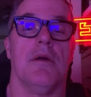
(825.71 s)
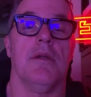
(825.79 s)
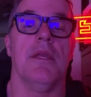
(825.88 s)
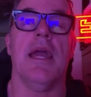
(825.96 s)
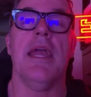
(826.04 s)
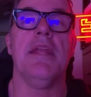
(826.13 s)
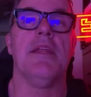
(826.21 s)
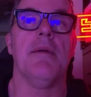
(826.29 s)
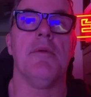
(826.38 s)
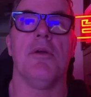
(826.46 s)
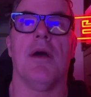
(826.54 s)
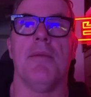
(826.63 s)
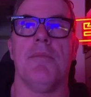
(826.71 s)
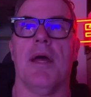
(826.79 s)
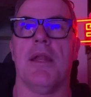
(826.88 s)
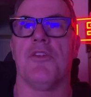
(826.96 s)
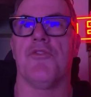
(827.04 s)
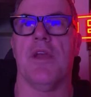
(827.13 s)
Yeah, AW, I'm
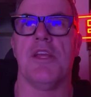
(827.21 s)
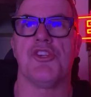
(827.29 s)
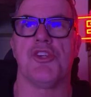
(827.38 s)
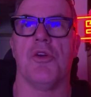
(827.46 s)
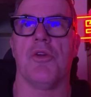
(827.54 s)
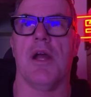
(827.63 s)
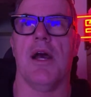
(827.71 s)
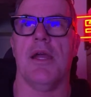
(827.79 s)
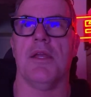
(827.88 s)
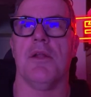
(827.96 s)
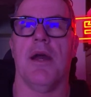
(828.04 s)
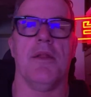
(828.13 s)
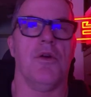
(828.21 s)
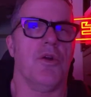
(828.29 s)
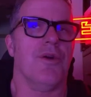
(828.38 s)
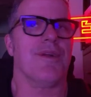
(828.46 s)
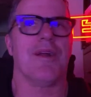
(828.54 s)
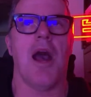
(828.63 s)
not a trade show guy. I don't
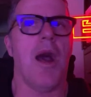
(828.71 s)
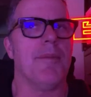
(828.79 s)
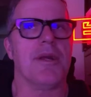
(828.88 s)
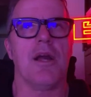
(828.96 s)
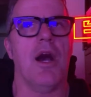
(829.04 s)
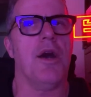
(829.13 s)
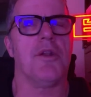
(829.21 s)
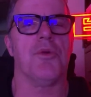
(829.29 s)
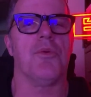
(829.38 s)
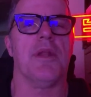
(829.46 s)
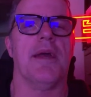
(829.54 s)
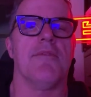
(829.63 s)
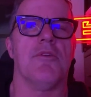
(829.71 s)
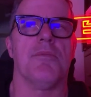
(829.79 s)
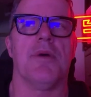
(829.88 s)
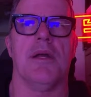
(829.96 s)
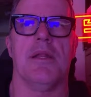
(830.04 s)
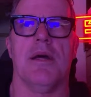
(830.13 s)
go to Comic Con or whatever,
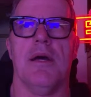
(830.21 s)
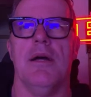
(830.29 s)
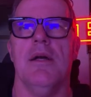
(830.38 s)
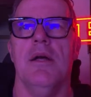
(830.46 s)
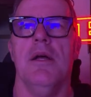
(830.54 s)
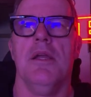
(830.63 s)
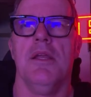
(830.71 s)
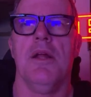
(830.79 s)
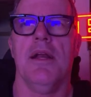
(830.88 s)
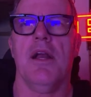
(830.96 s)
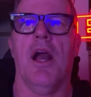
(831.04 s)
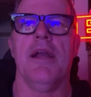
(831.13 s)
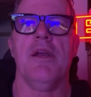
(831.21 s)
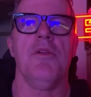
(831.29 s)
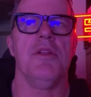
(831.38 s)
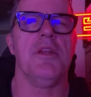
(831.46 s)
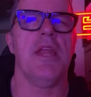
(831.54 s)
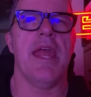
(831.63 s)
but, I go
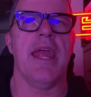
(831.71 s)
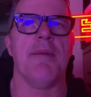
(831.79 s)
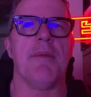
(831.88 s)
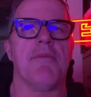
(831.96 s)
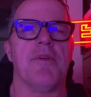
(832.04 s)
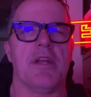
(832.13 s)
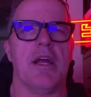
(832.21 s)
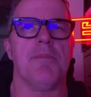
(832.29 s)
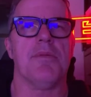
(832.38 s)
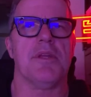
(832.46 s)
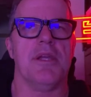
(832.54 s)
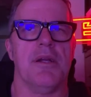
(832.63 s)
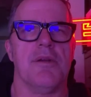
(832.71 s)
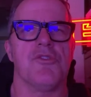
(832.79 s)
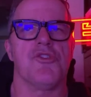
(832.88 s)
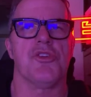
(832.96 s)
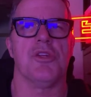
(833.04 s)
to NAMM every couple of years.